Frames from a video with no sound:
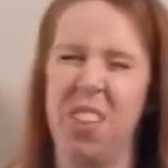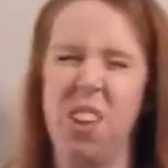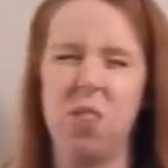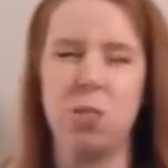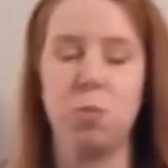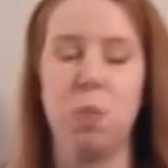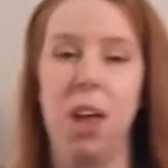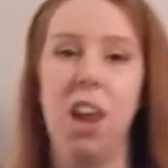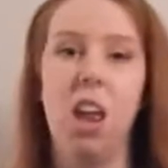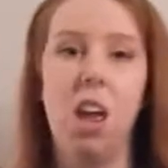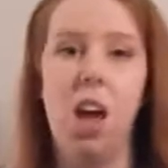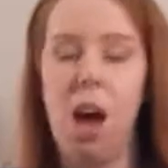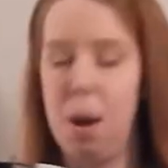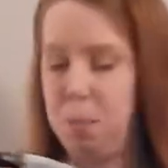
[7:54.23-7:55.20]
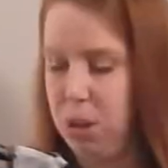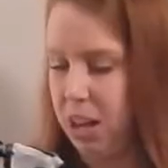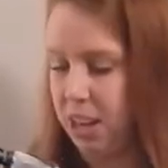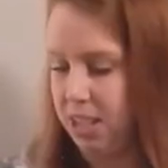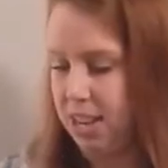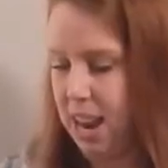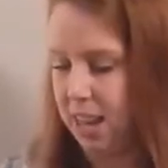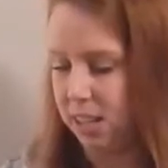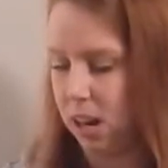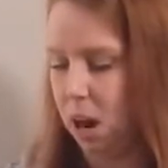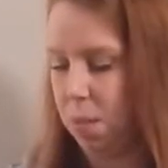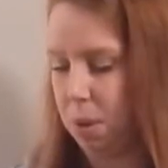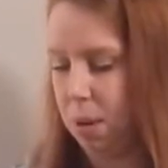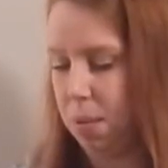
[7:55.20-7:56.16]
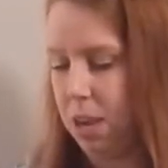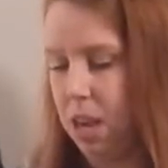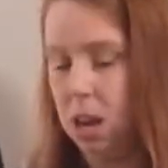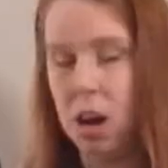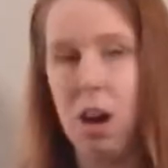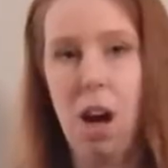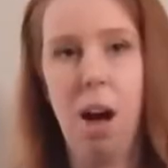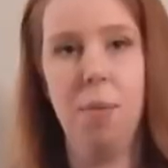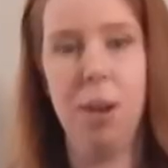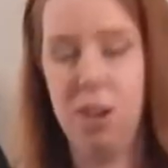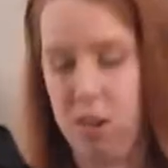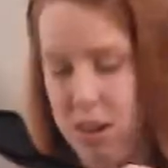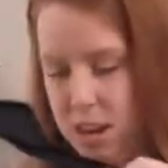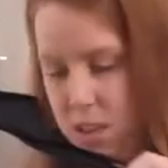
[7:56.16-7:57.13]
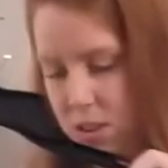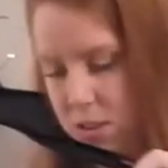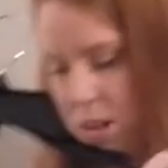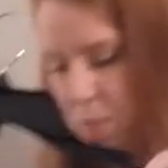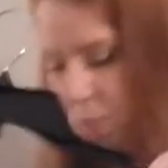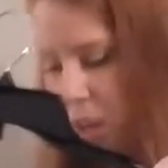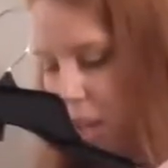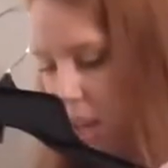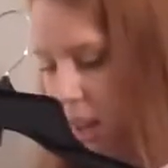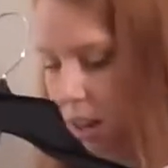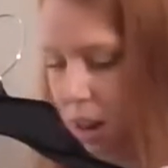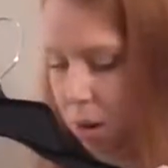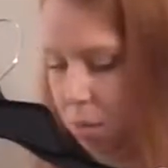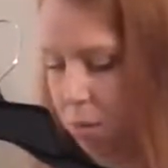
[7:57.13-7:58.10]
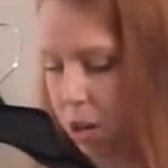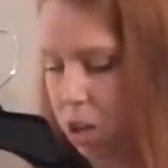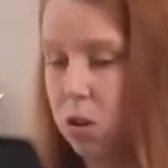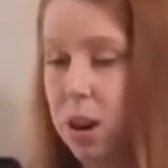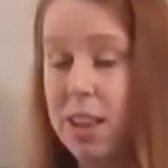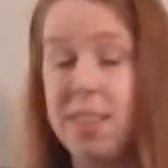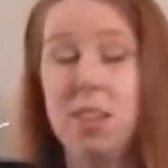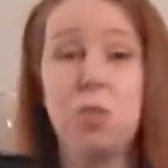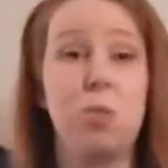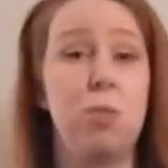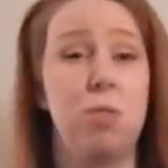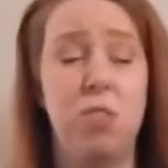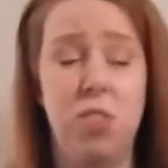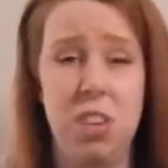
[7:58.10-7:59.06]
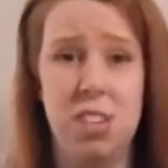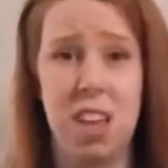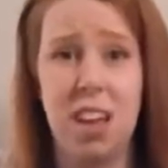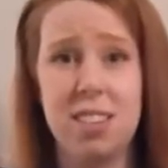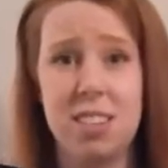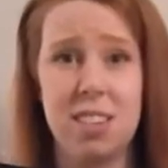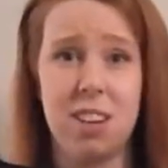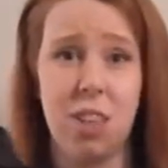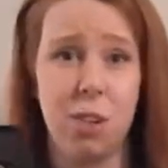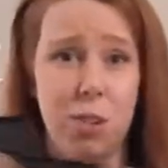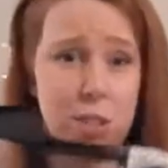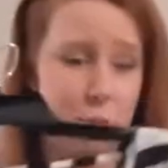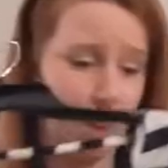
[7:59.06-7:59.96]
those, but I put like a tank top maybe um, underneath or something, and that would be cute. And this was 50 cents, another reason